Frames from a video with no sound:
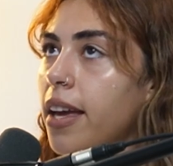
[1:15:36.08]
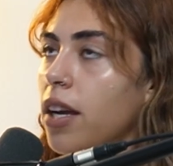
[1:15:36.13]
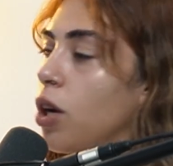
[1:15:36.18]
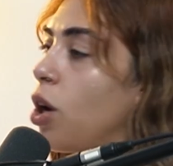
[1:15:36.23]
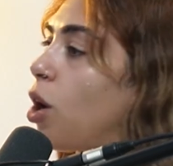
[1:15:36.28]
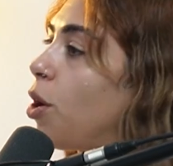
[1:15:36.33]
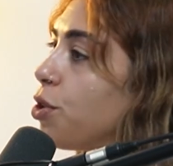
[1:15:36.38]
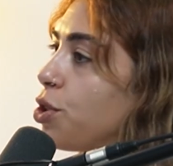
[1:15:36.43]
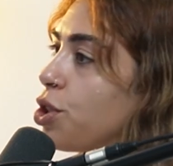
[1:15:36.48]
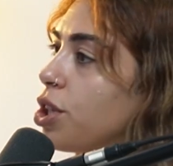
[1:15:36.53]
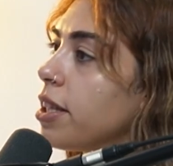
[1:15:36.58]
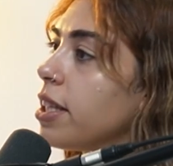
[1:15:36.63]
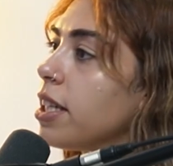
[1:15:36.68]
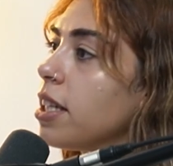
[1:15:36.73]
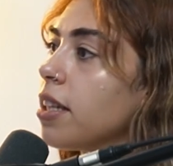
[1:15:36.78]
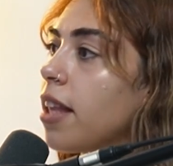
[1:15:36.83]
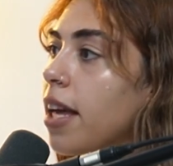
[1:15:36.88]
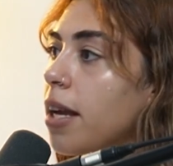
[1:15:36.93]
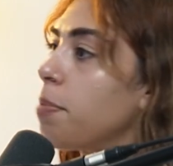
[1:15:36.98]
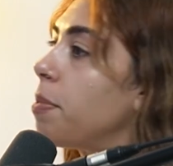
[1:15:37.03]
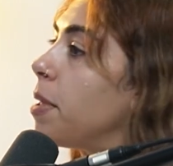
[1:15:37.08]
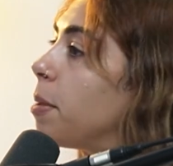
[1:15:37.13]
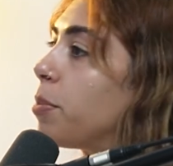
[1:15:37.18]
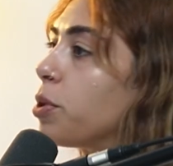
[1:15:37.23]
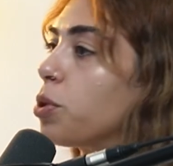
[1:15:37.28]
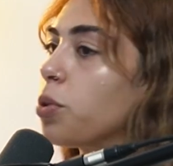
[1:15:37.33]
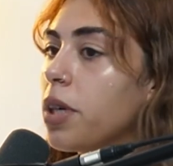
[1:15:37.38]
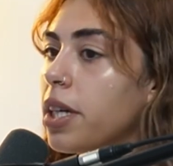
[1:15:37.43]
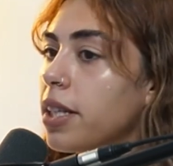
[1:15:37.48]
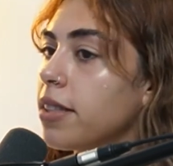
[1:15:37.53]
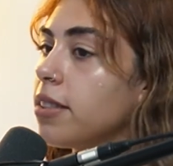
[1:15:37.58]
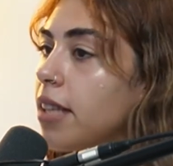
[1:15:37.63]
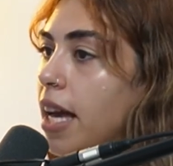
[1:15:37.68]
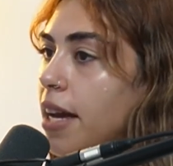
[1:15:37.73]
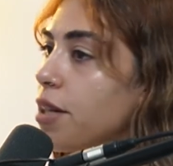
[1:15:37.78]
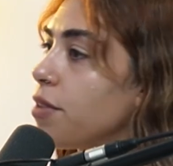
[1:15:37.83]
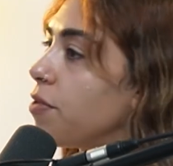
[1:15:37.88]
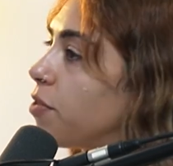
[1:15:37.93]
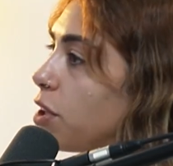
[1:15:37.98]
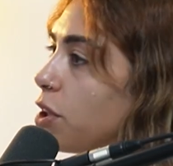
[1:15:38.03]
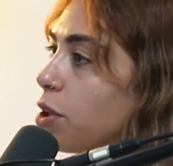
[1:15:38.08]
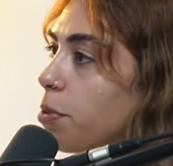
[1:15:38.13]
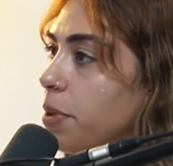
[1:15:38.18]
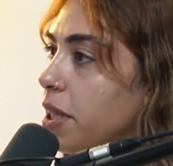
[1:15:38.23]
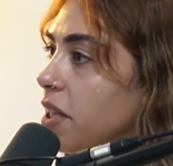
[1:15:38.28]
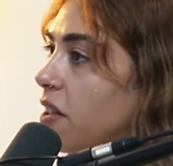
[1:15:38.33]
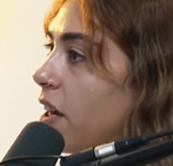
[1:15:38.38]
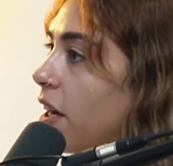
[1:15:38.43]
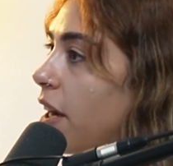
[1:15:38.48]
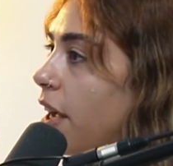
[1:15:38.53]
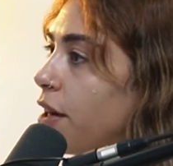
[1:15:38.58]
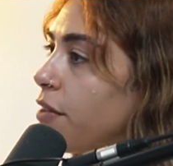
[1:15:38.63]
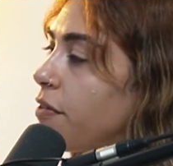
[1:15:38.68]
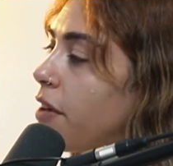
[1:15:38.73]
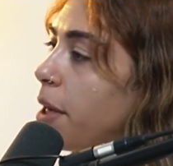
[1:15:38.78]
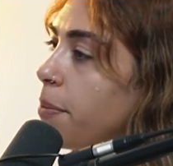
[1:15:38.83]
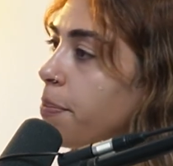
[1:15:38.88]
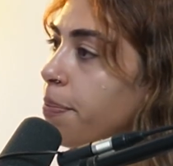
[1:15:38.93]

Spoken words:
like culturally, like people who are excited for you to be there kind of